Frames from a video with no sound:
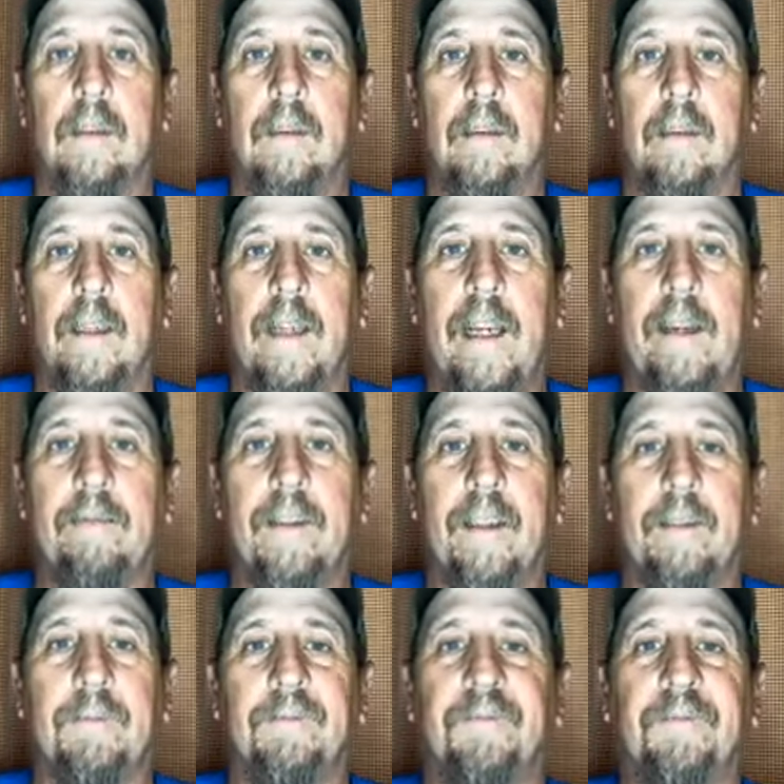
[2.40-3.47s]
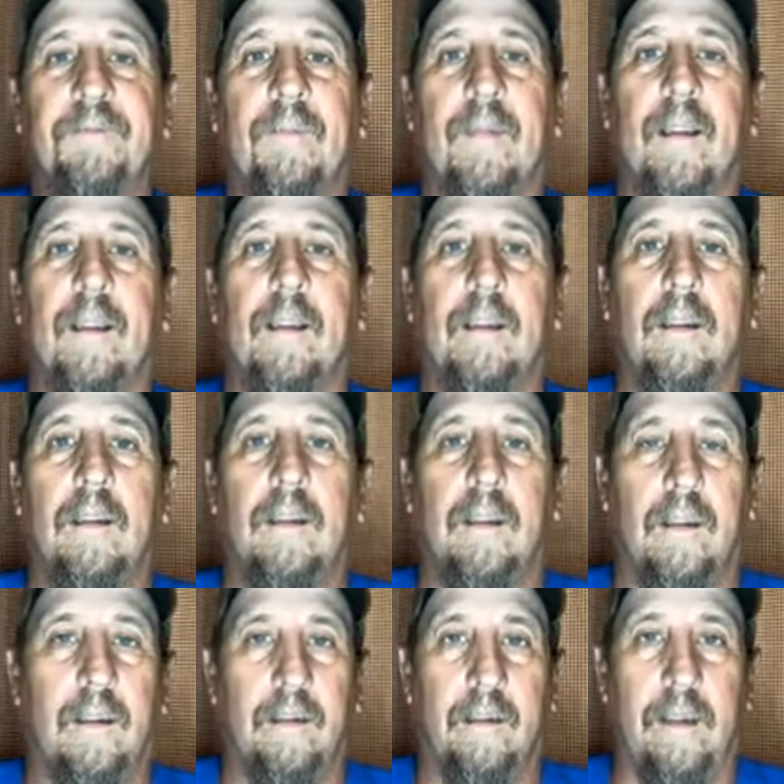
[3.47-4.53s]
Good evening.
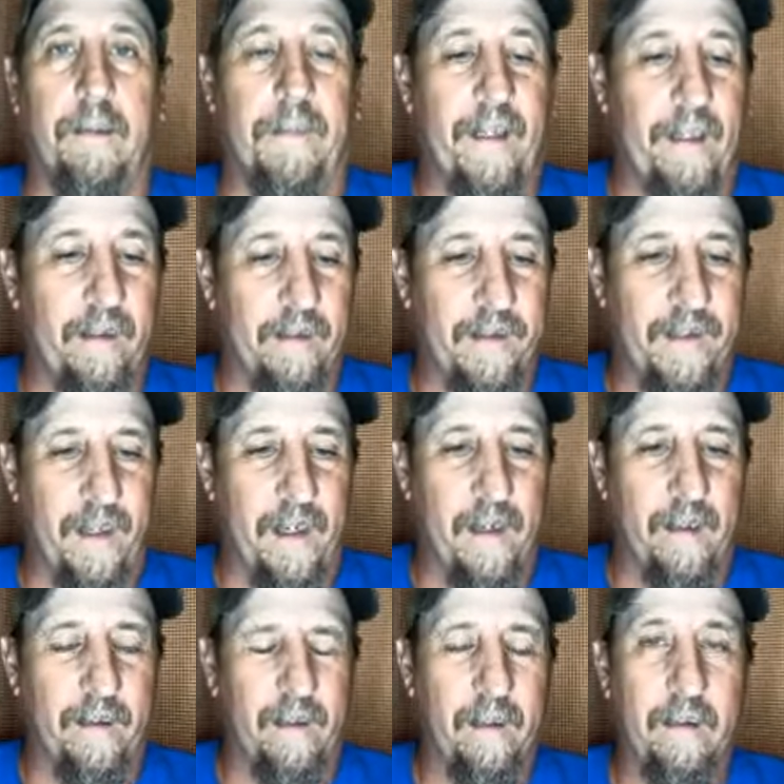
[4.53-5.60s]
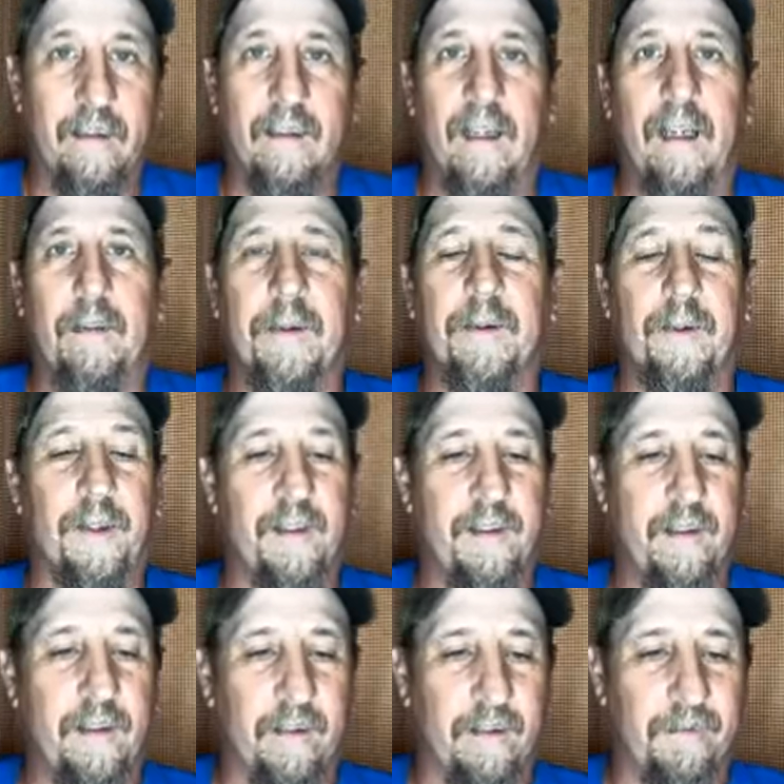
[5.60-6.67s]
I'm Dennis and I'm a
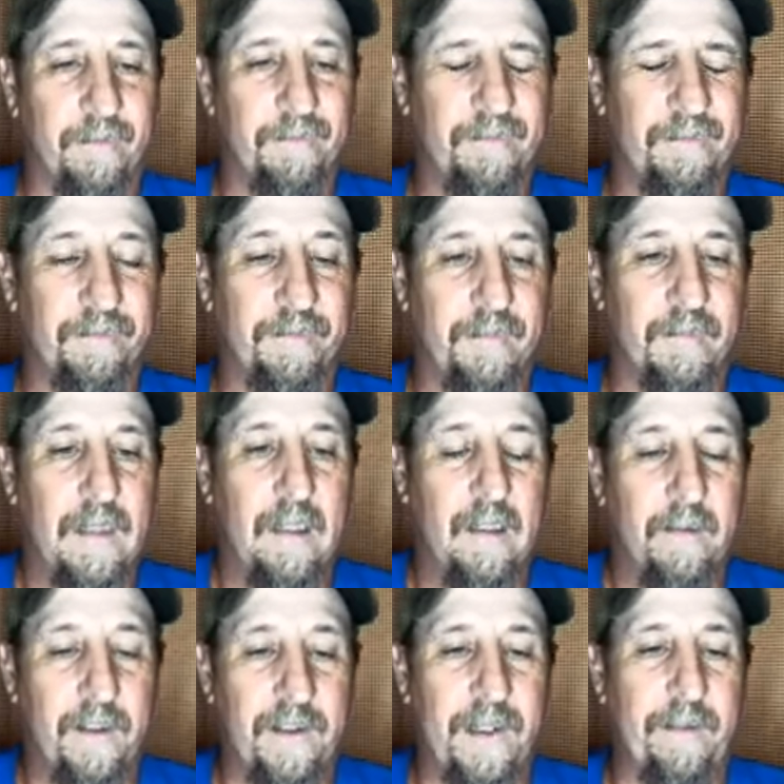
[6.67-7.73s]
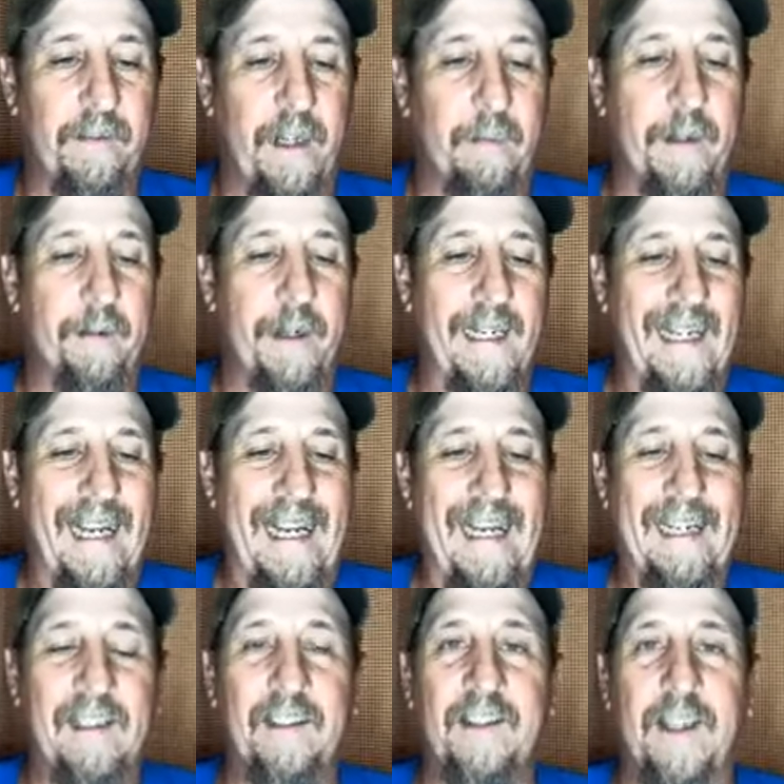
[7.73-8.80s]
Christian. This evening I'll be reading
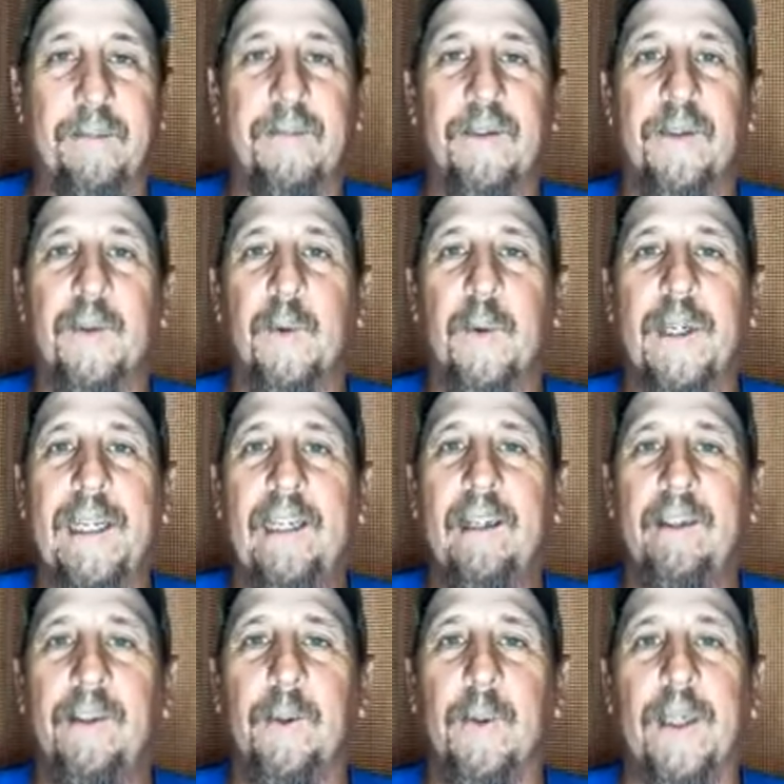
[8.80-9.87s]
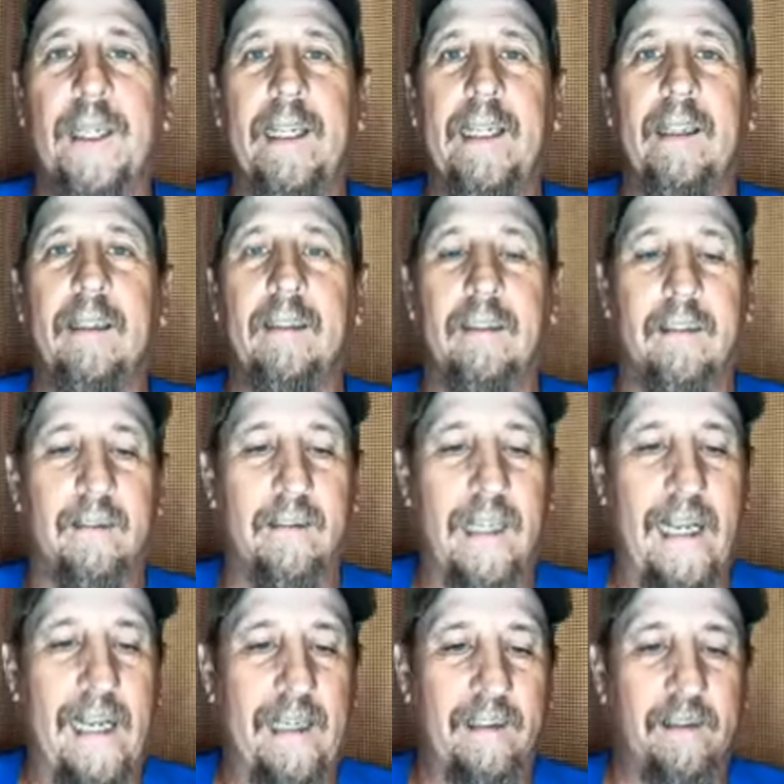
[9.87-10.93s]
Acts chapter 23,
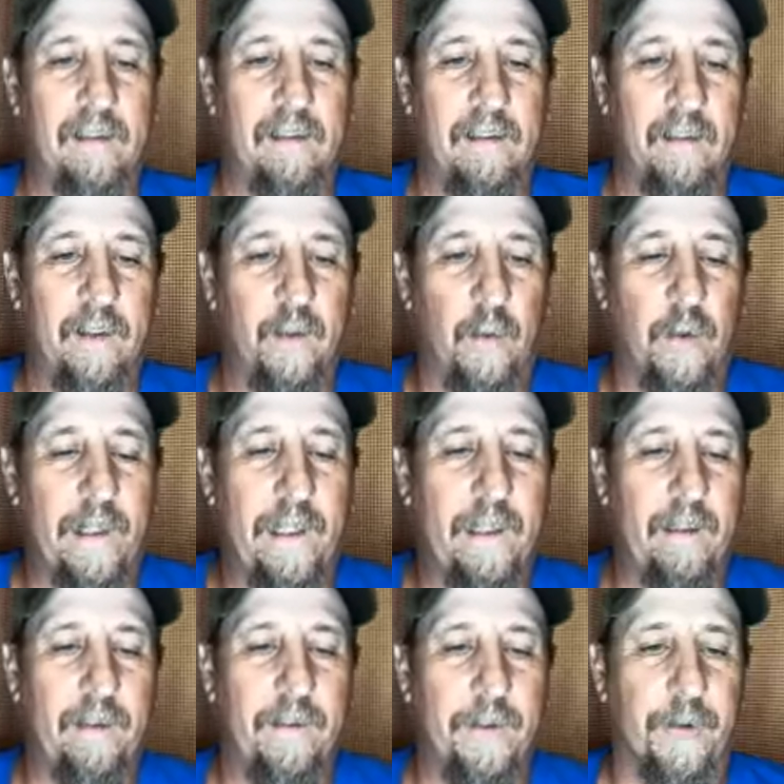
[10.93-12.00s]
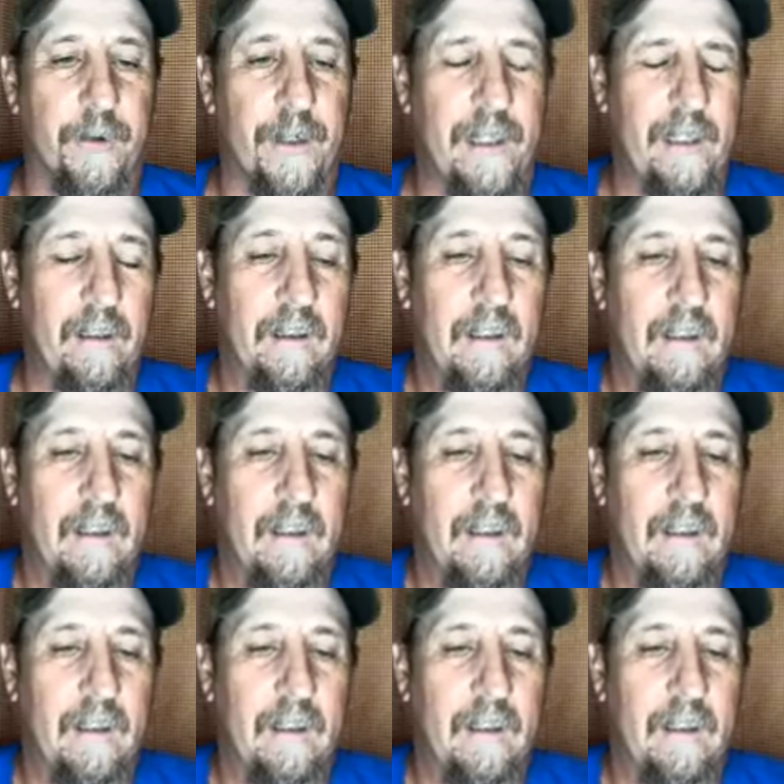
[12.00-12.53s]
Acts 23.